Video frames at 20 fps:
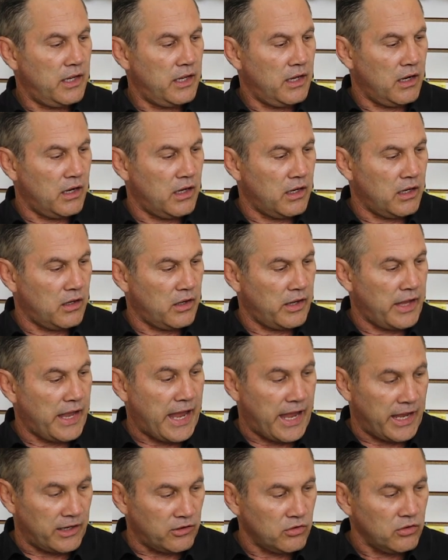
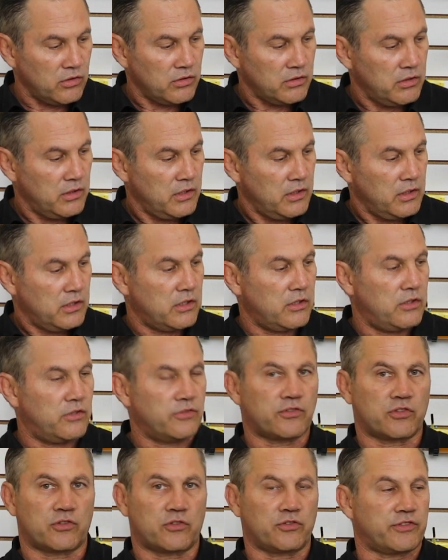handle. You
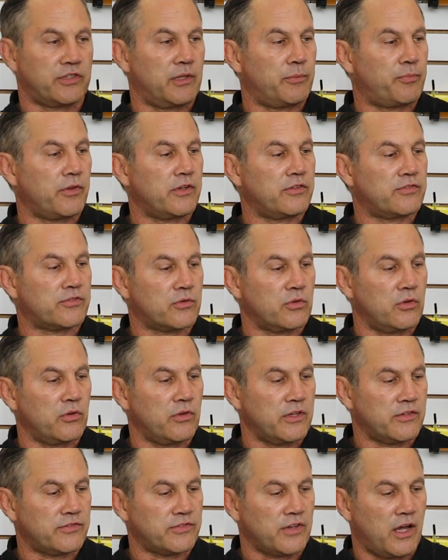simply screw
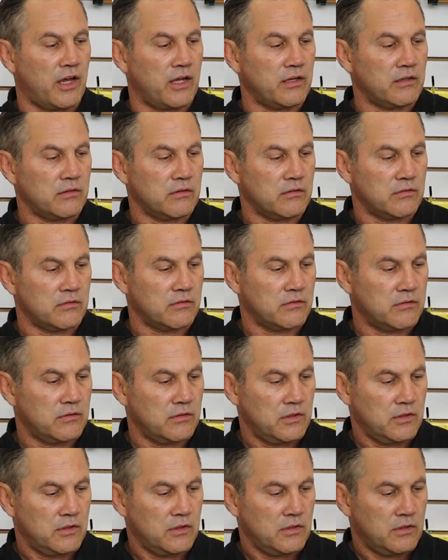this on,
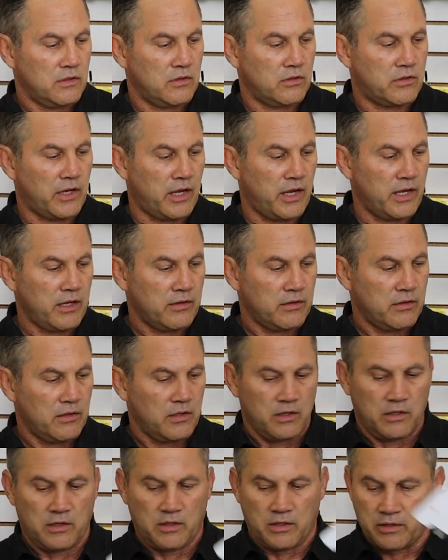okay?
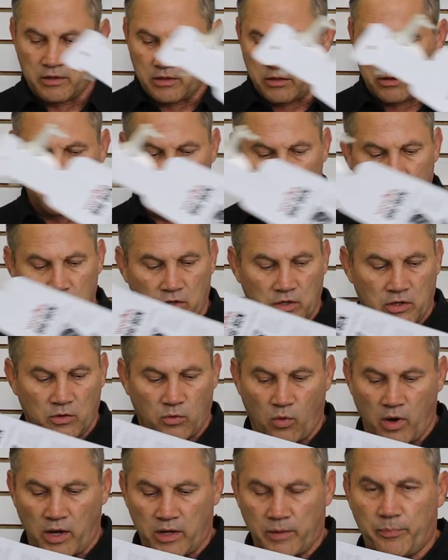You're going
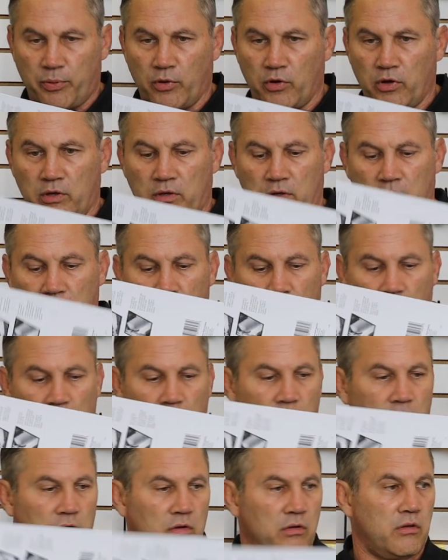to want to put
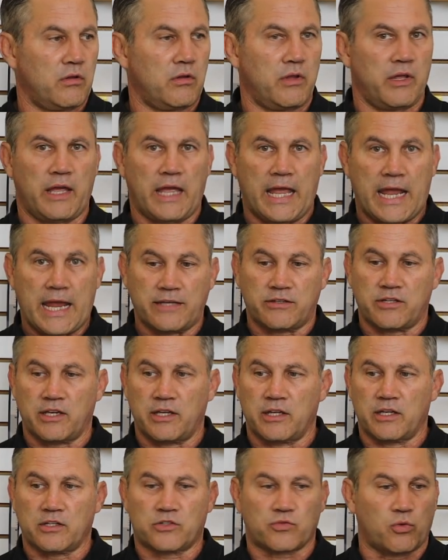your
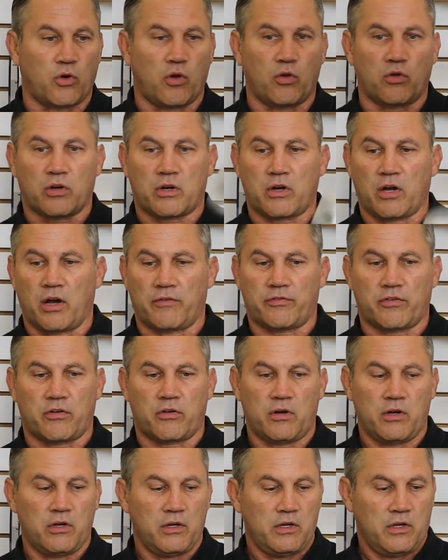18-inch roller
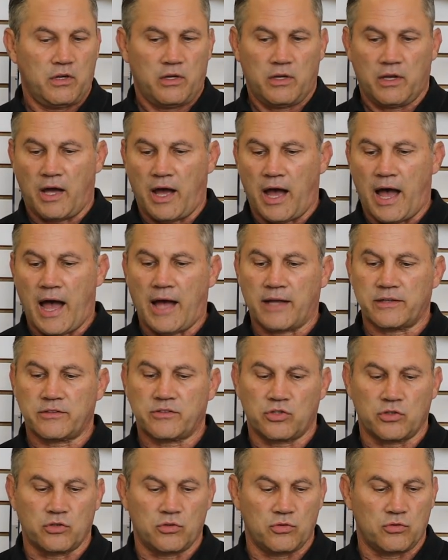cover
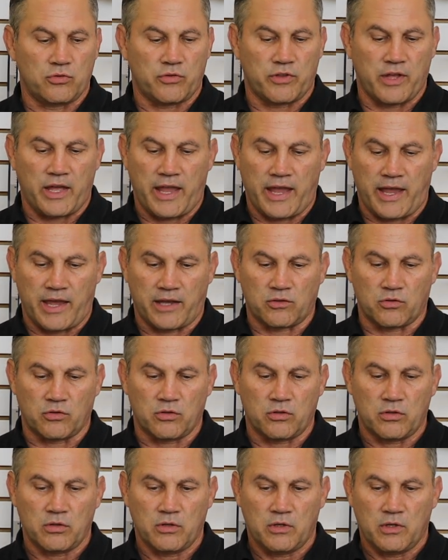onto the
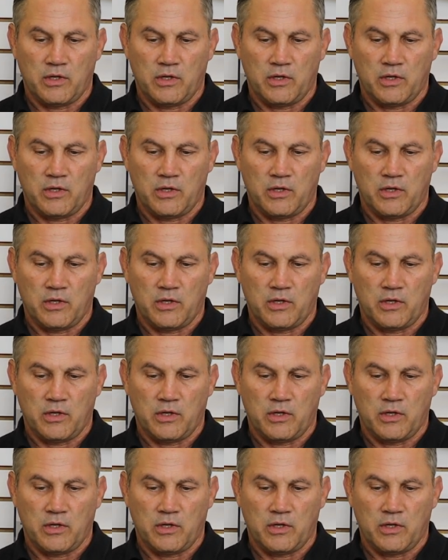handle,